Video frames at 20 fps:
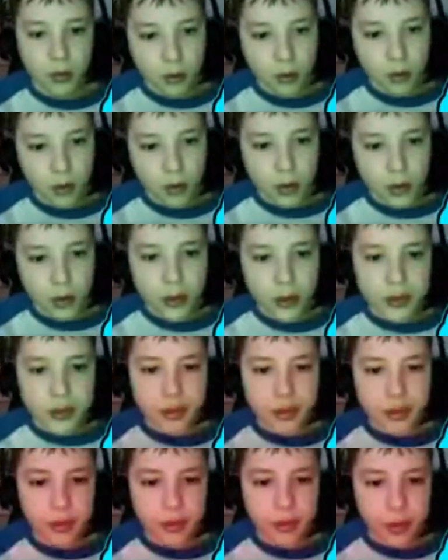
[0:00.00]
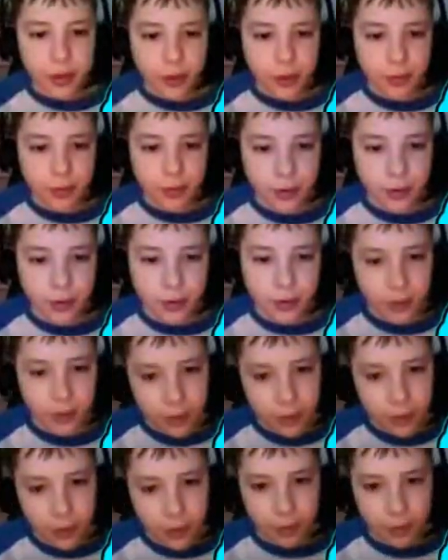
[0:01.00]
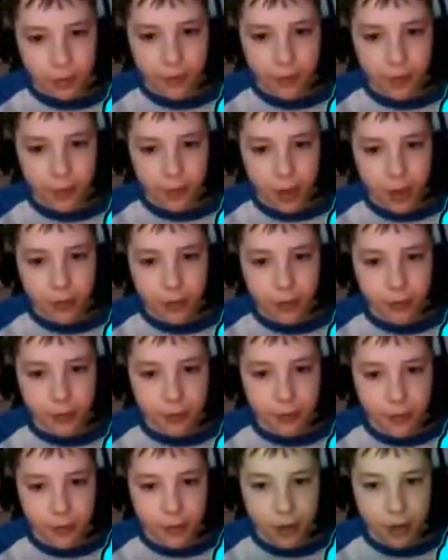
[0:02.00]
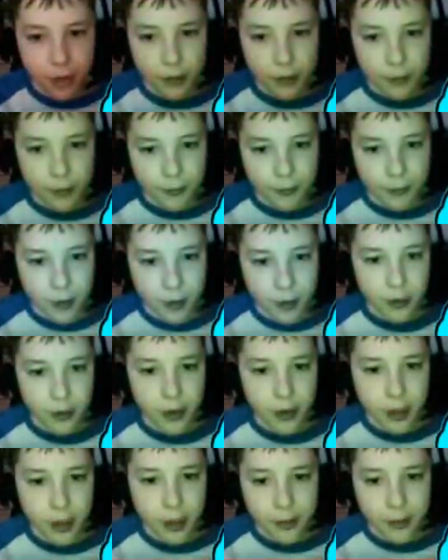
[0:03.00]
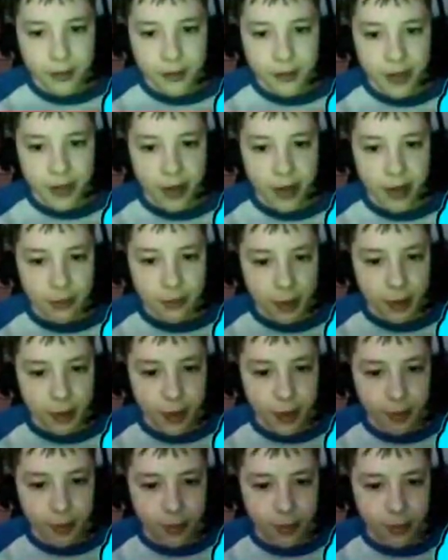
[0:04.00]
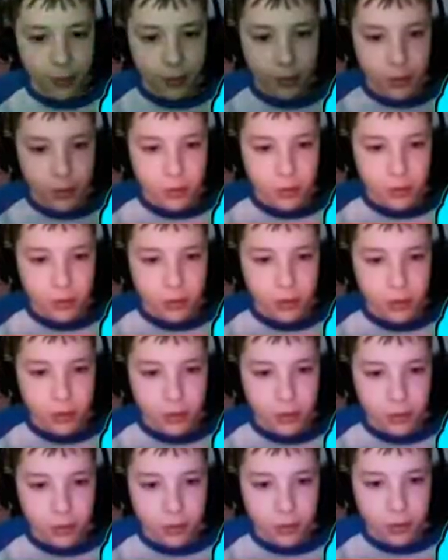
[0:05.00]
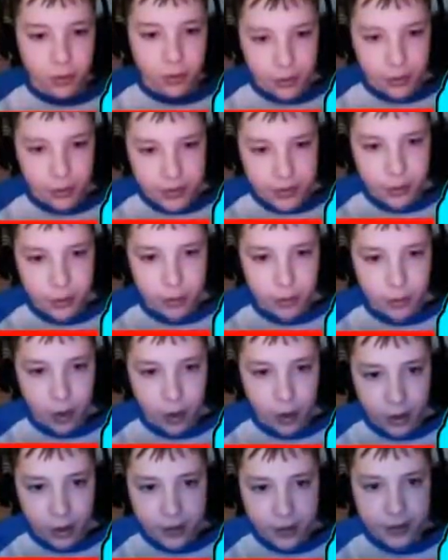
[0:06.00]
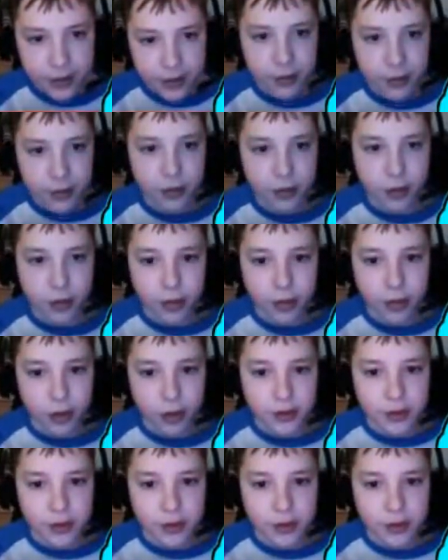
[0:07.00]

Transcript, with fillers: Yes! Okay, come on. UFO, UFO, UFO, up, down, up. Okay, there's no blocks. No blocks.